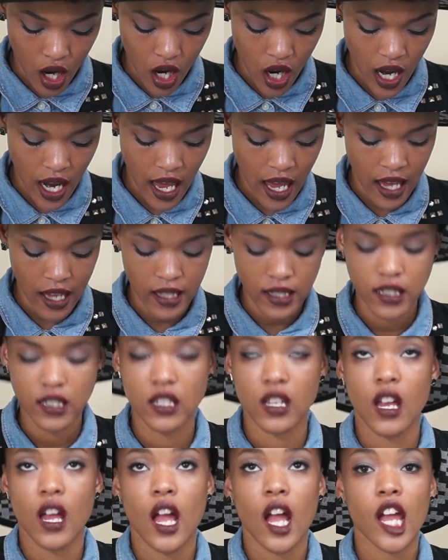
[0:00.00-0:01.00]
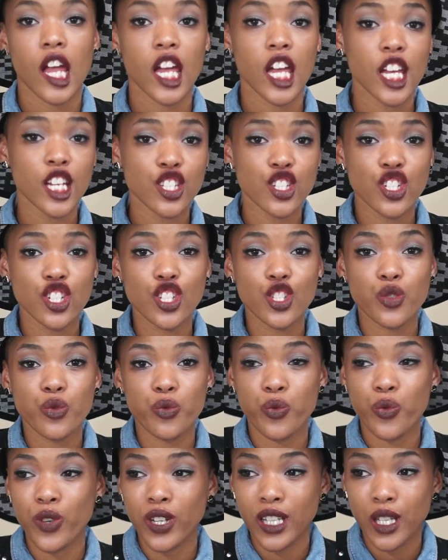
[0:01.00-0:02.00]
hair, and it's
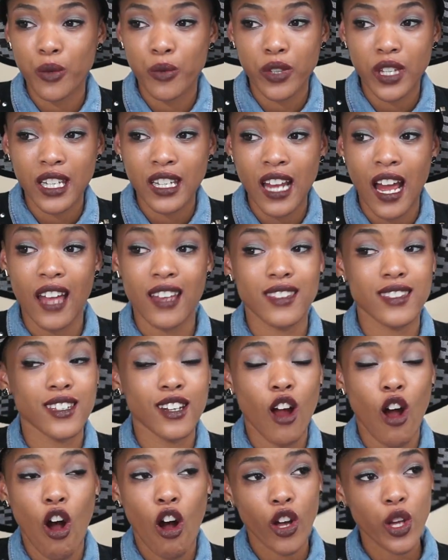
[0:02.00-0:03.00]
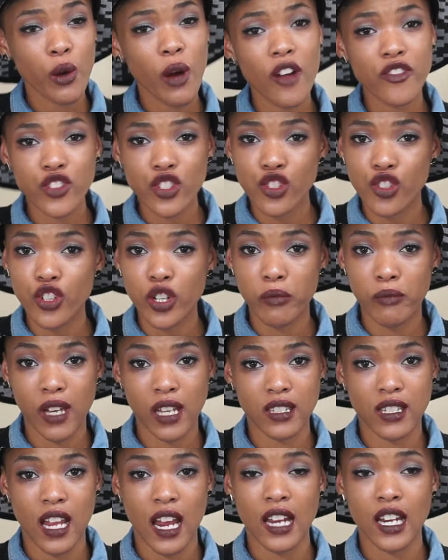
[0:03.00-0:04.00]
just really, really nice. And all you have to do to
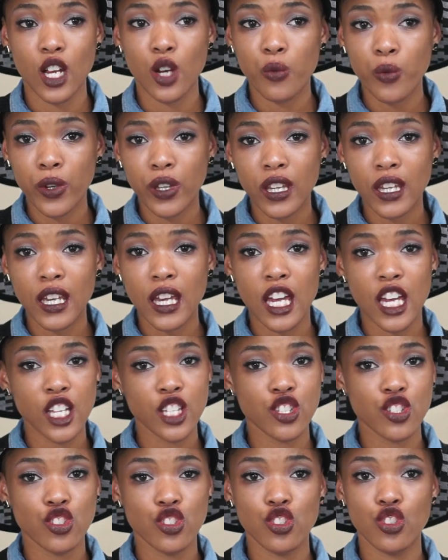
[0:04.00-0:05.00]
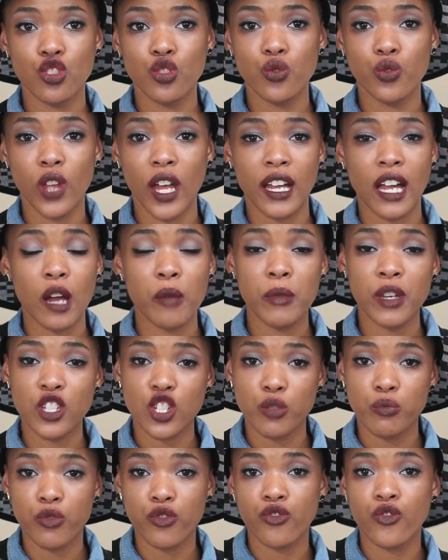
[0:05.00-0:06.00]
maintain it really is to, like I
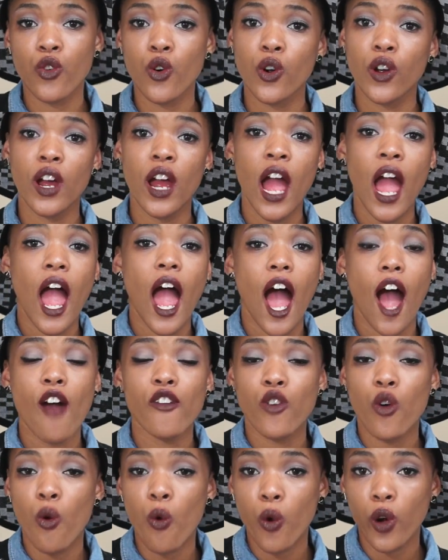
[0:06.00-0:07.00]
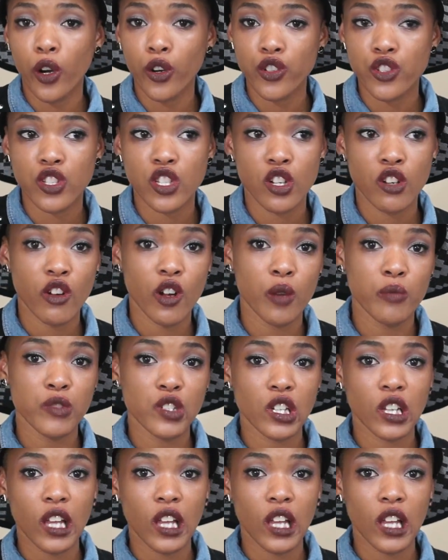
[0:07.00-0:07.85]
mentioned before, have an oil serum